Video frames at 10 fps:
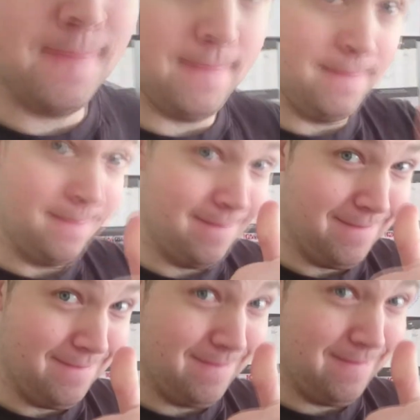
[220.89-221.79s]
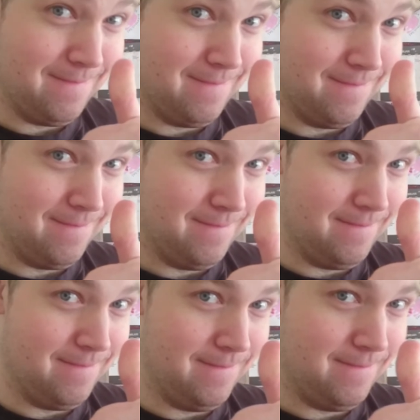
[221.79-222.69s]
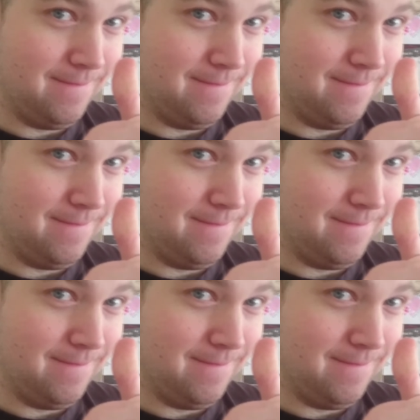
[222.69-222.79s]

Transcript: Nothing is said.